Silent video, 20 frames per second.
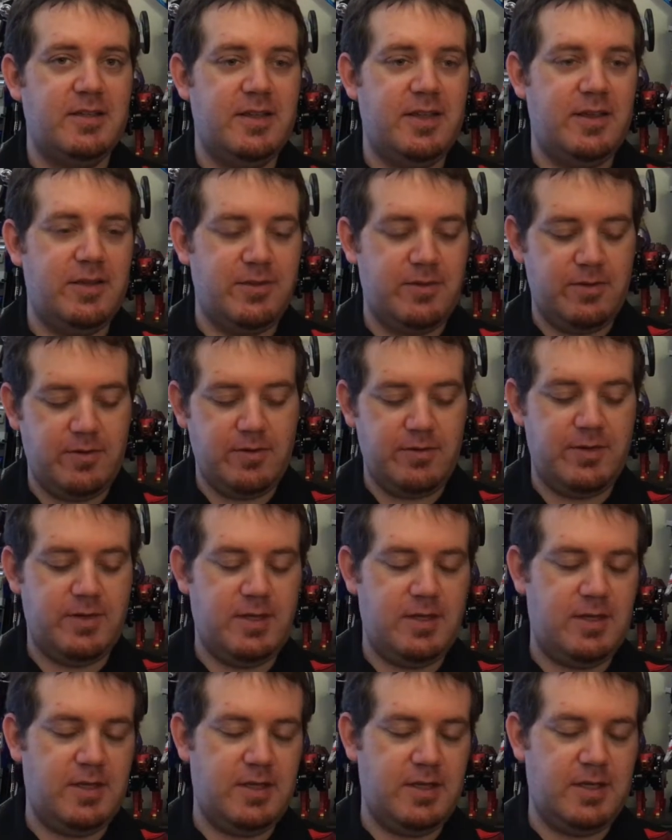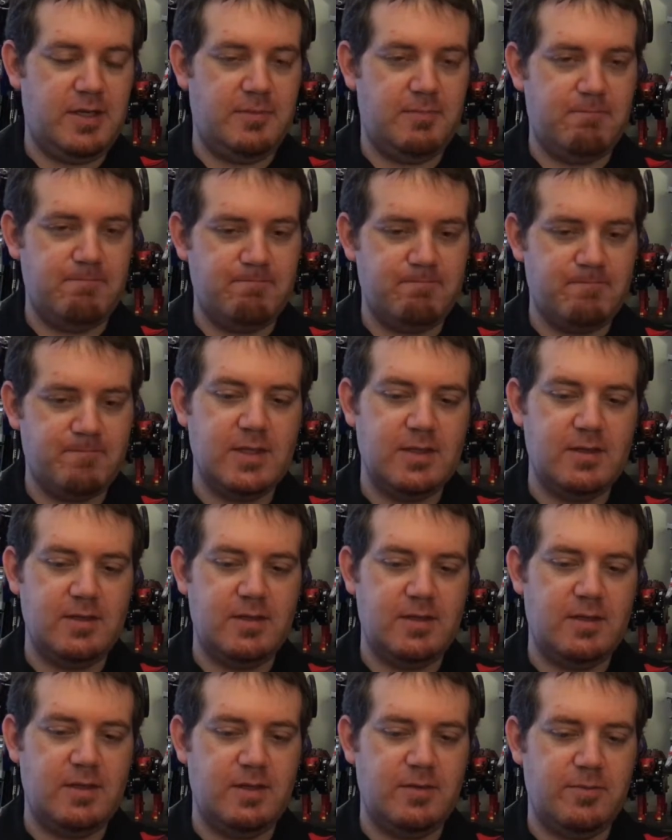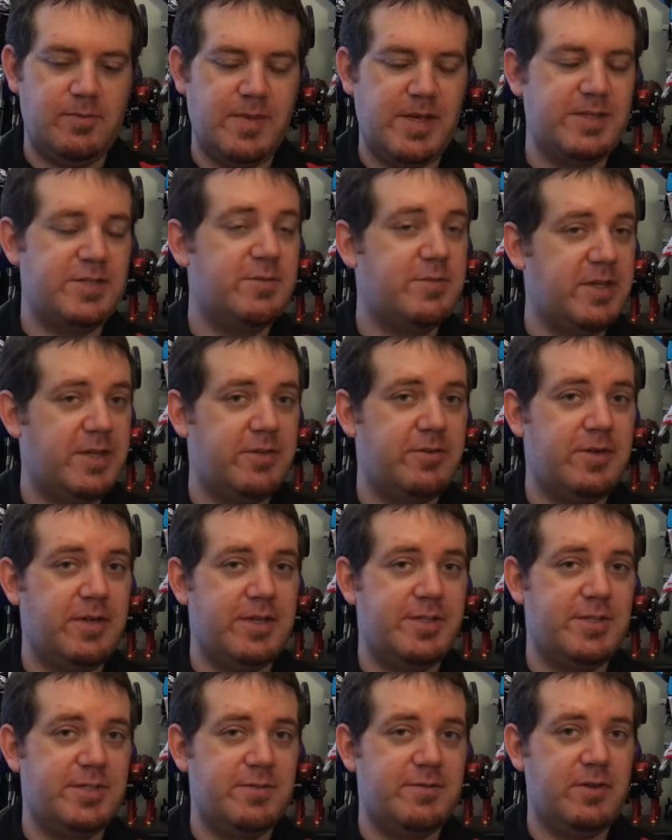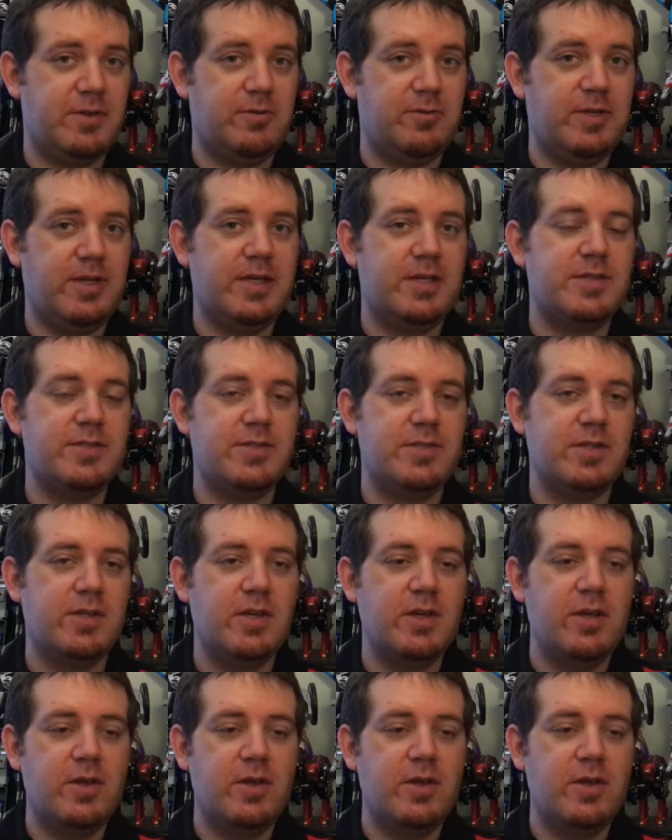either the Mastermind Creations Feral Rex